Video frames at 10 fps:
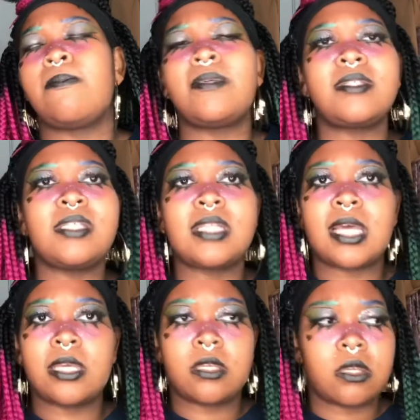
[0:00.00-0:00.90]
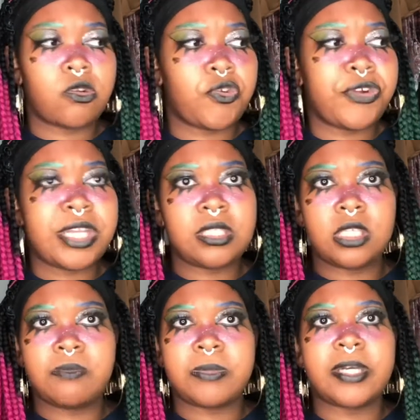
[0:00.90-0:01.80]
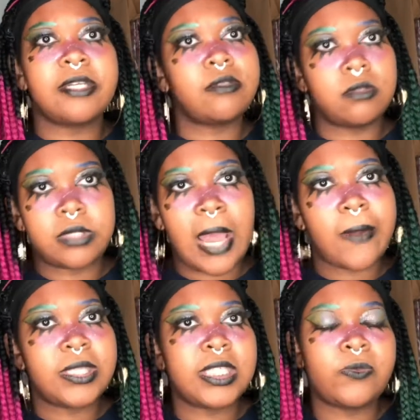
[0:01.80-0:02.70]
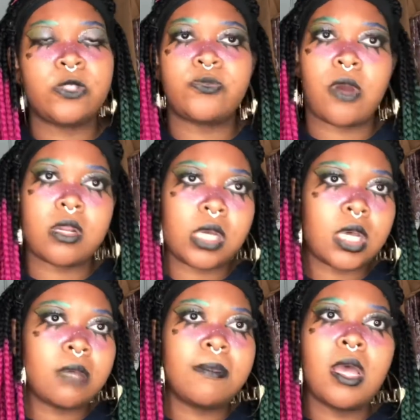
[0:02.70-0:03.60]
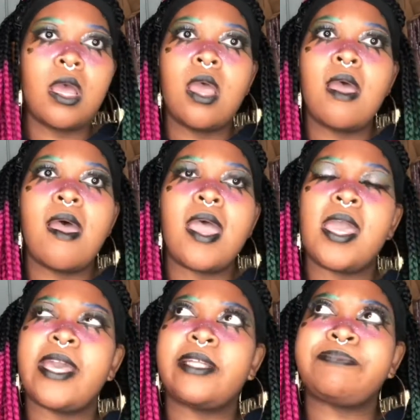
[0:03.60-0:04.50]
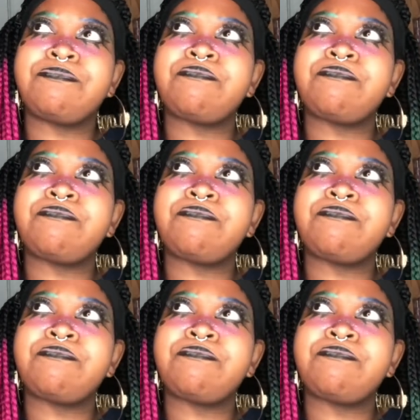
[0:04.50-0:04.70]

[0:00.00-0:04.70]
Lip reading: nothing like crazy, but that scene was brought up. And,